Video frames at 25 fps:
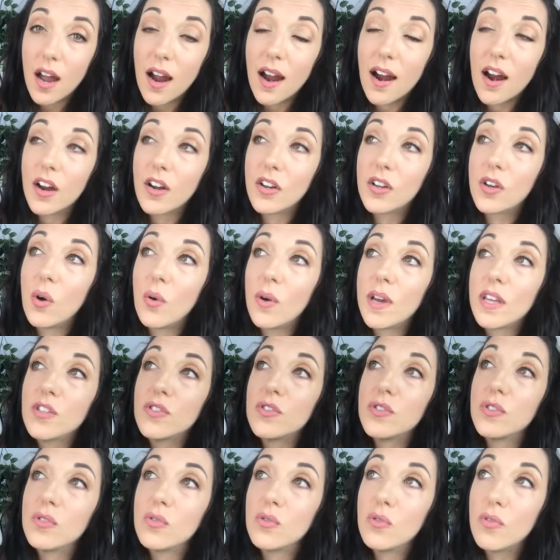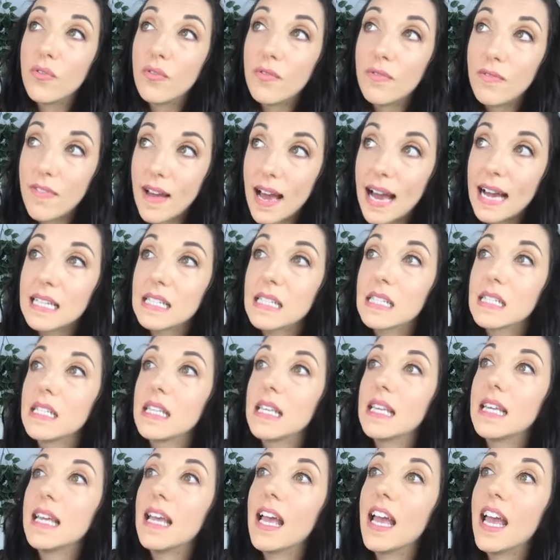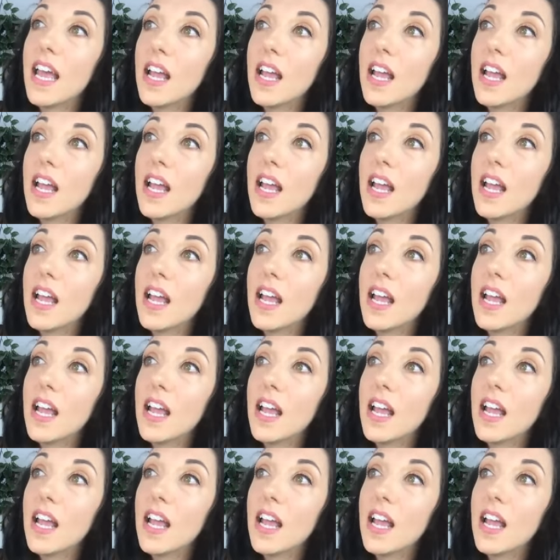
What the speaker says: are going to vastly